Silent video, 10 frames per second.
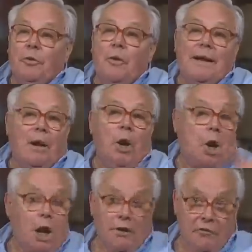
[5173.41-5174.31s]
We had a
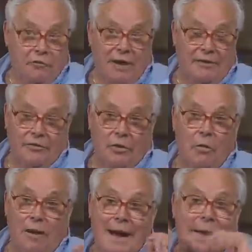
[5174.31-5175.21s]
lot of friends,
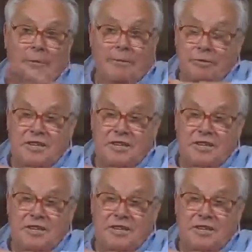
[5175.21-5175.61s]
so right away we're